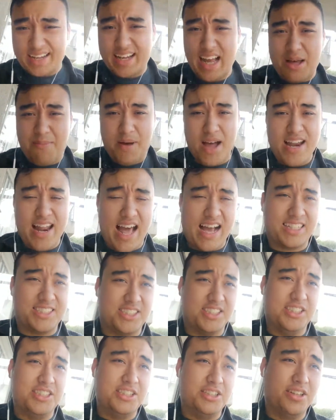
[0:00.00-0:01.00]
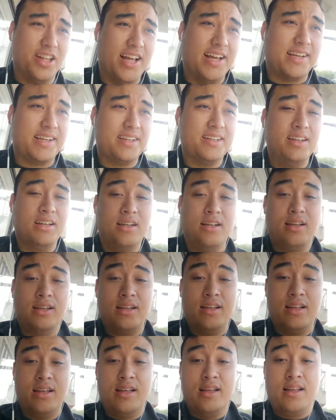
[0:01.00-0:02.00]
I might actually do like,
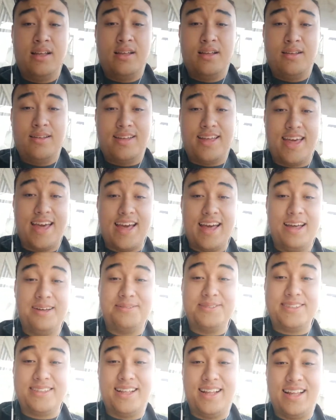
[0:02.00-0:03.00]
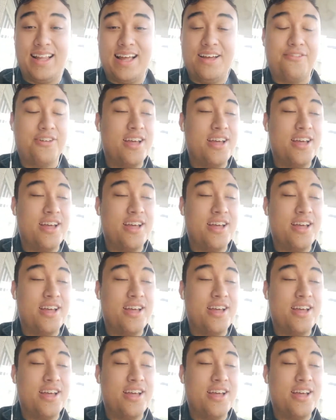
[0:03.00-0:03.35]
yeah, still alive.